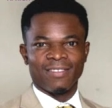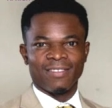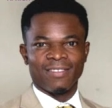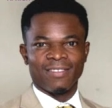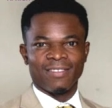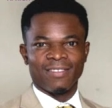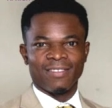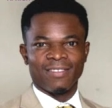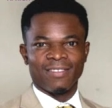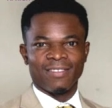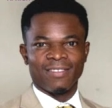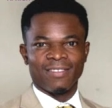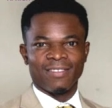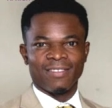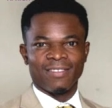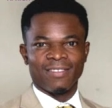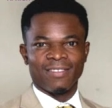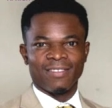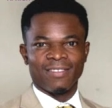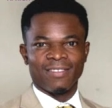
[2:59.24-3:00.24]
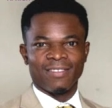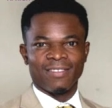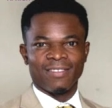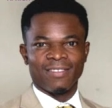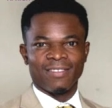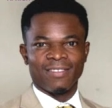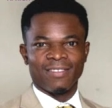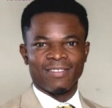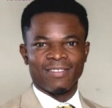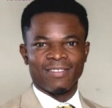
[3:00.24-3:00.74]

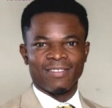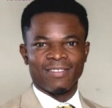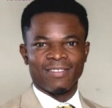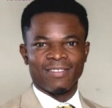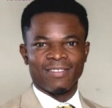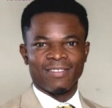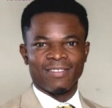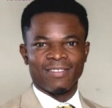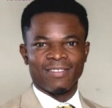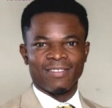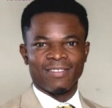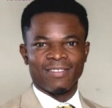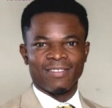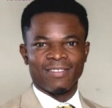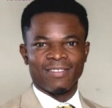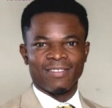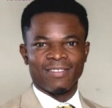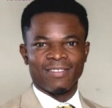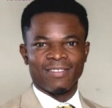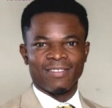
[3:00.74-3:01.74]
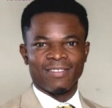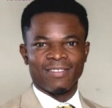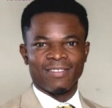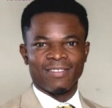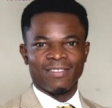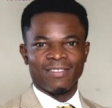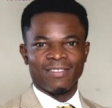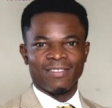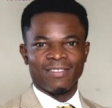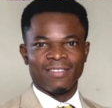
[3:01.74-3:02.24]

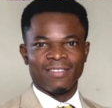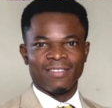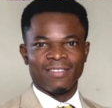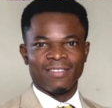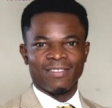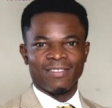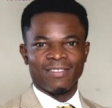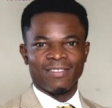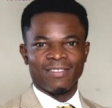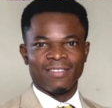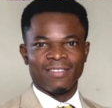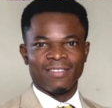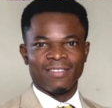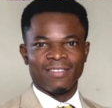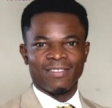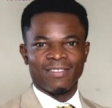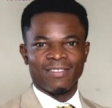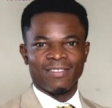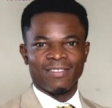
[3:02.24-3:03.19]
(silence)